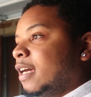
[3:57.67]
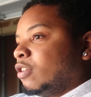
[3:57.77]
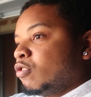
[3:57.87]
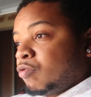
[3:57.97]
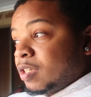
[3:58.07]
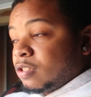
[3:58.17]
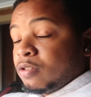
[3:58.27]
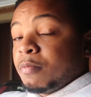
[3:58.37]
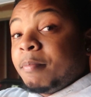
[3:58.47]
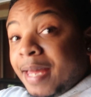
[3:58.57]
and those ridges
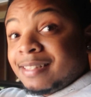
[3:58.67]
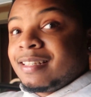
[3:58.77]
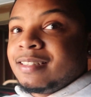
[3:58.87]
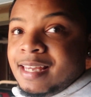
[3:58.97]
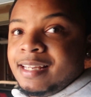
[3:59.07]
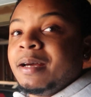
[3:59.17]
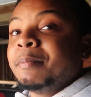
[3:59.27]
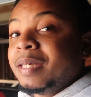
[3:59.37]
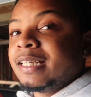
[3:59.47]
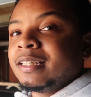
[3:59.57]
are meant to take a
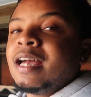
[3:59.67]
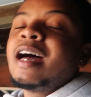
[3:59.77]
beating.